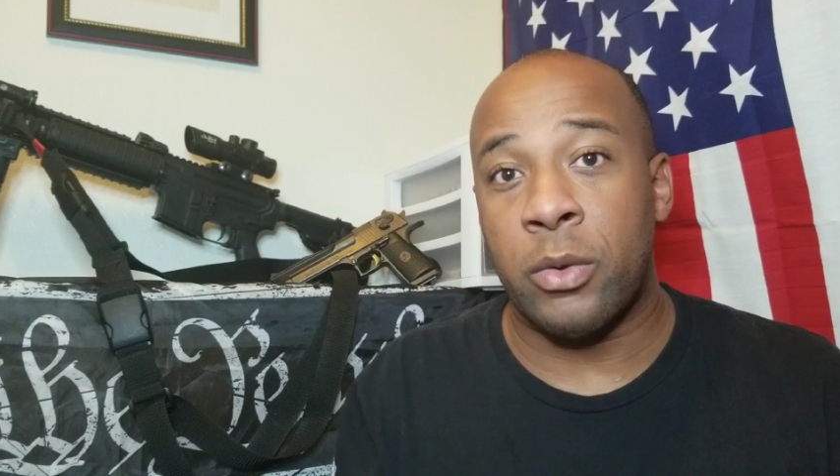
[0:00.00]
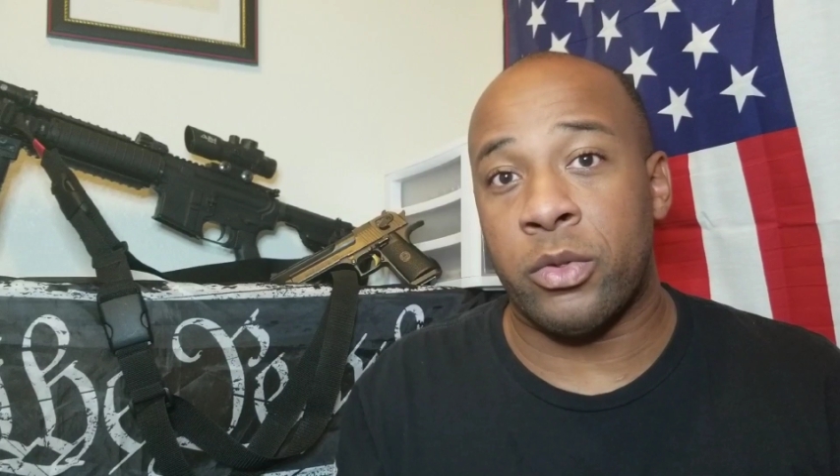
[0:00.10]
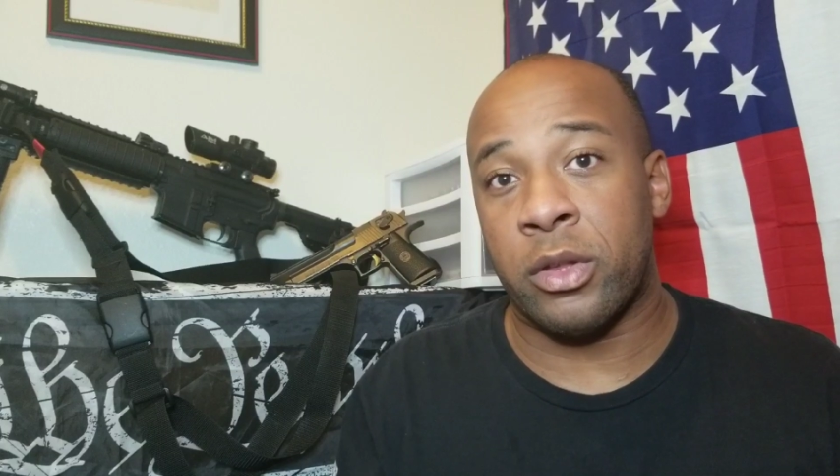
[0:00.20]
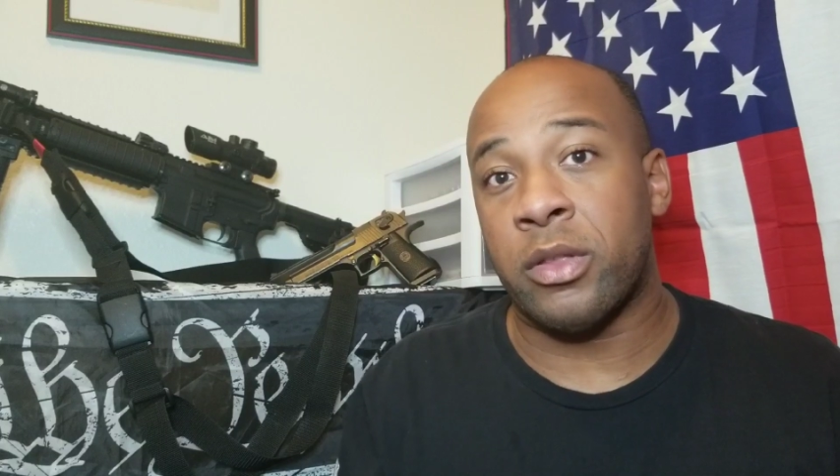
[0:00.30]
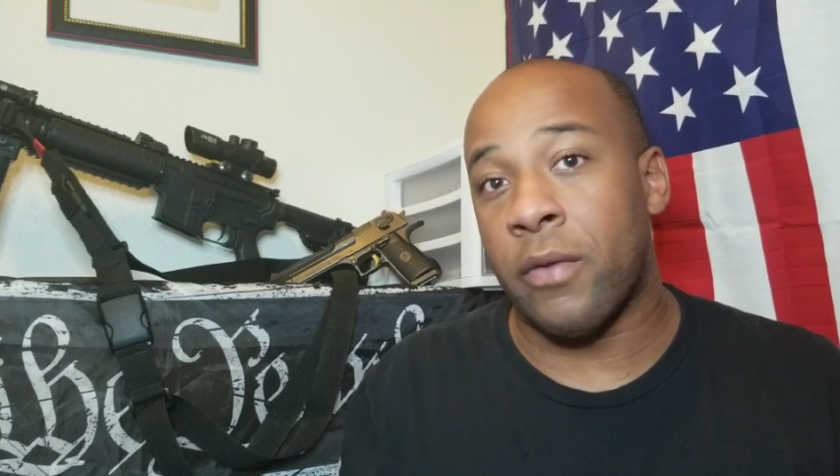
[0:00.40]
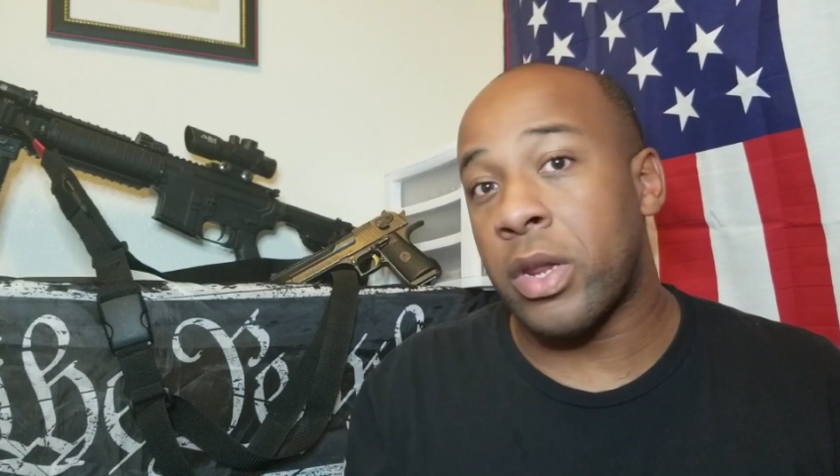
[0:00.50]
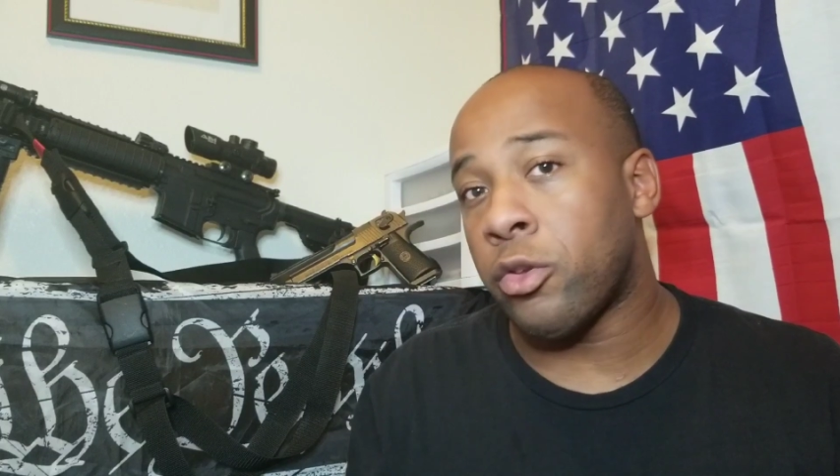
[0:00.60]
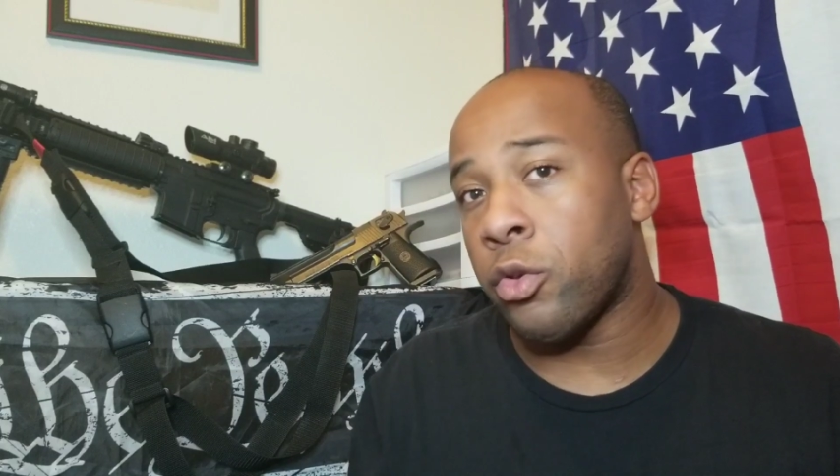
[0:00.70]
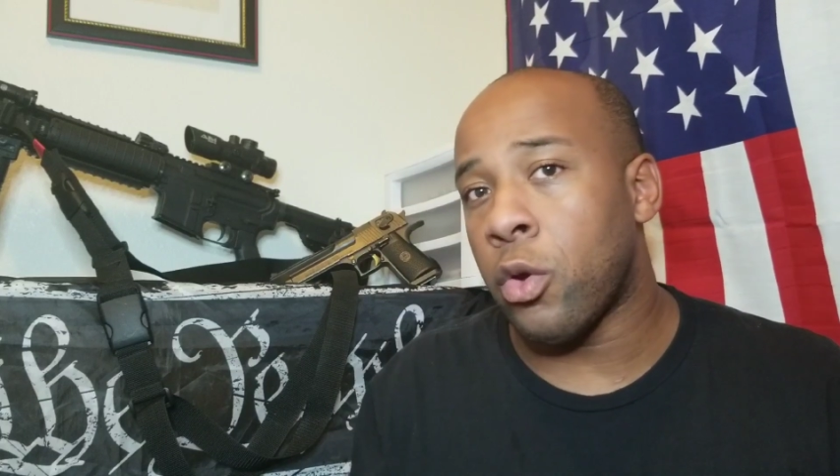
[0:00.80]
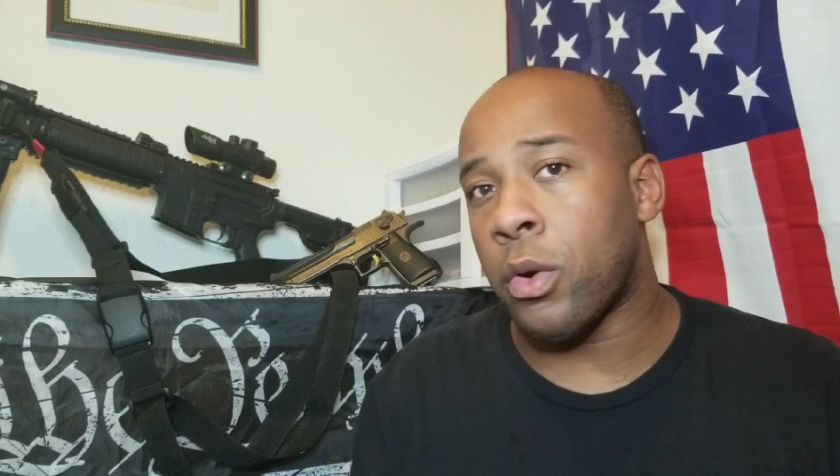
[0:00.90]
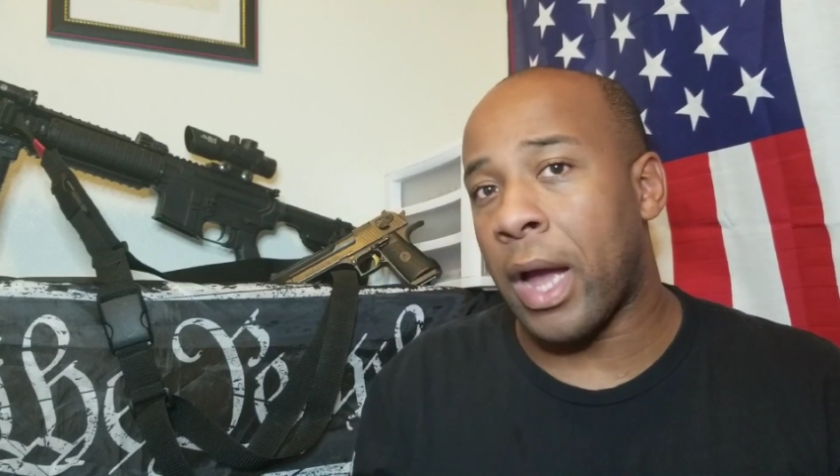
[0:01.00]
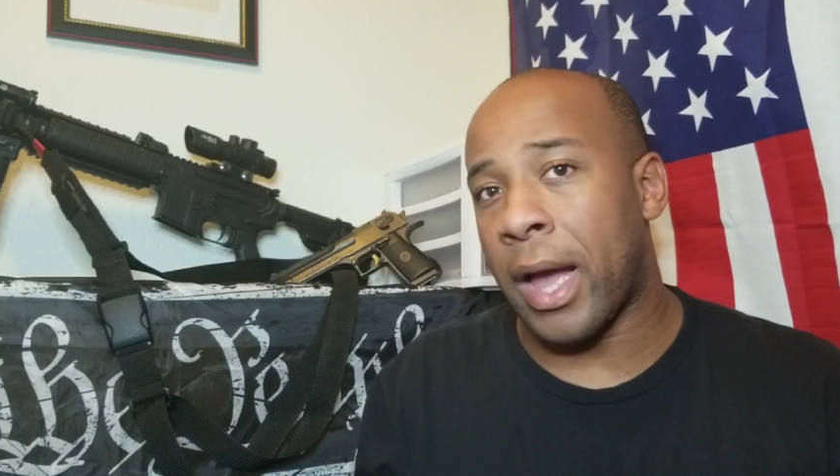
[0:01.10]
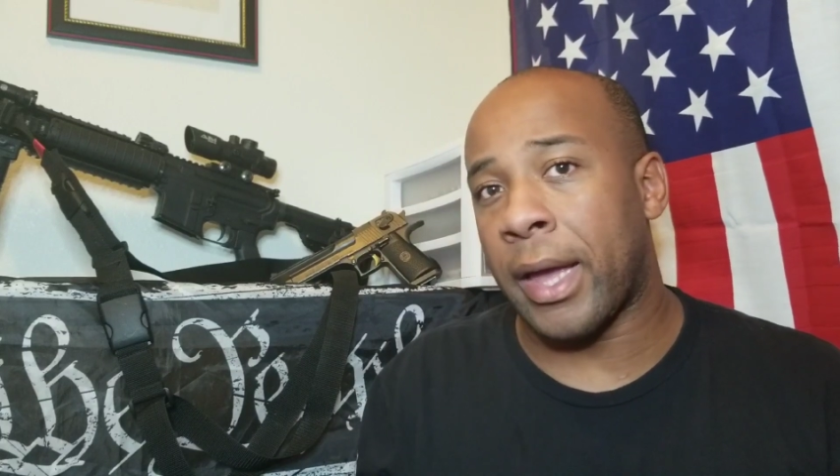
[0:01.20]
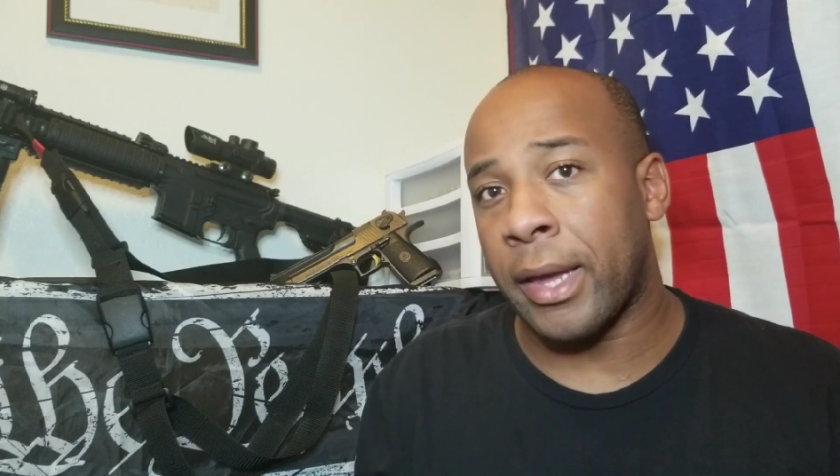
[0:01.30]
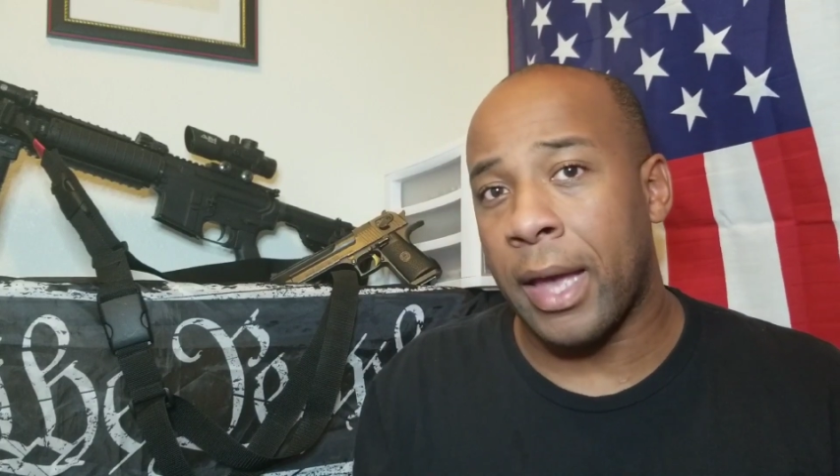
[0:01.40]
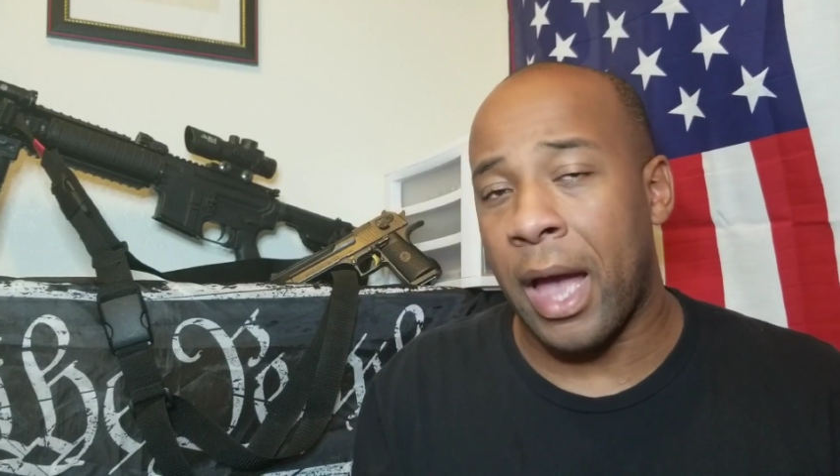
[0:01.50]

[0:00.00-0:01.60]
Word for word: was this 72-year-old guy